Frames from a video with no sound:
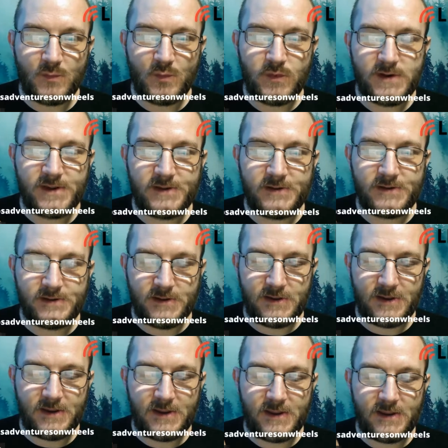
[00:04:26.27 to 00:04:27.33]
when
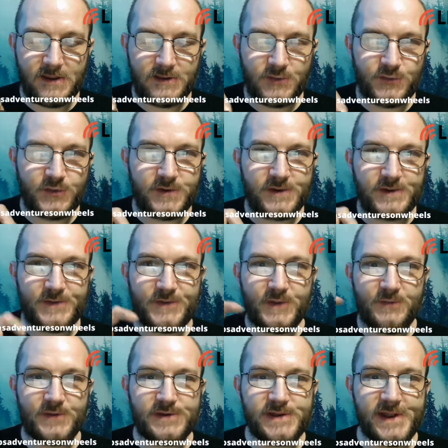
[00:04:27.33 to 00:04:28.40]
you get
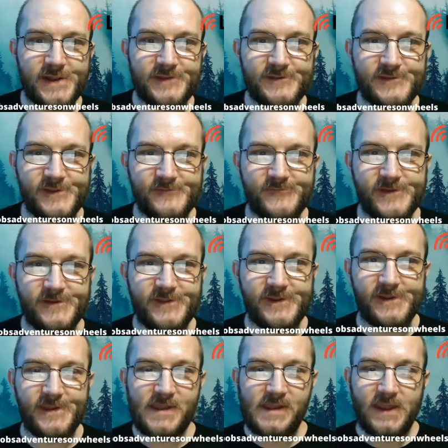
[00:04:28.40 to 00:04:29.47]
super chats and stuff like
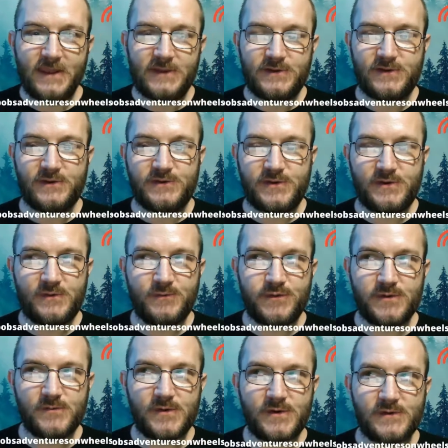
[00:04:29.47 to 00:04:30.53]
that, YouTube
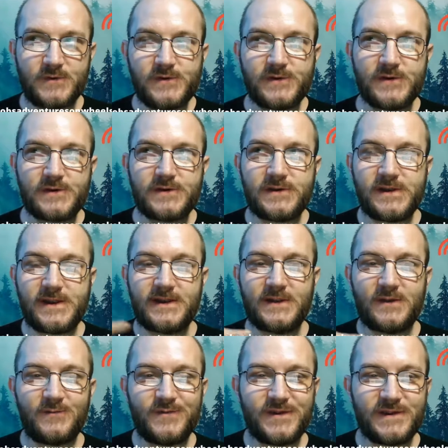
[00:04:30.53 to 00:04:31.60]
promotes your
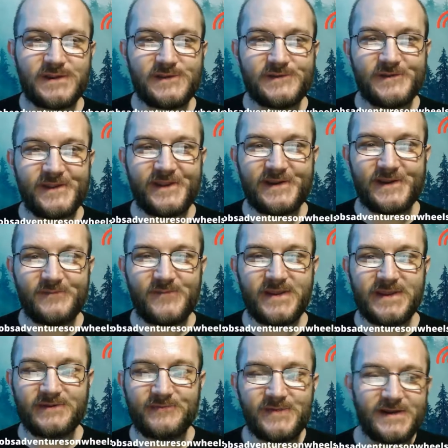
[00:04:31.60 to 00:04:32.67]
channel because they end up
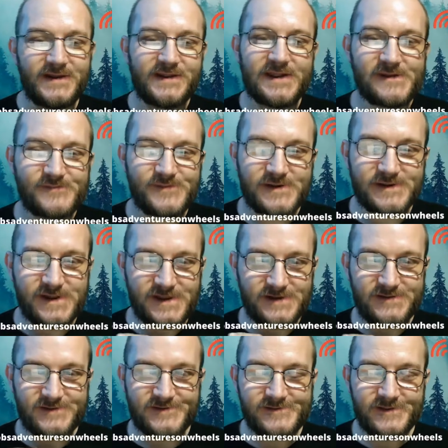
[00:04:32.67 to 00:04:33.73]
making money off your
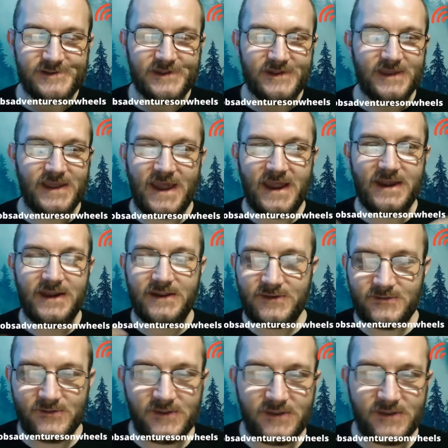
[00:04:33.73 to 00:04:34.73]
channel. I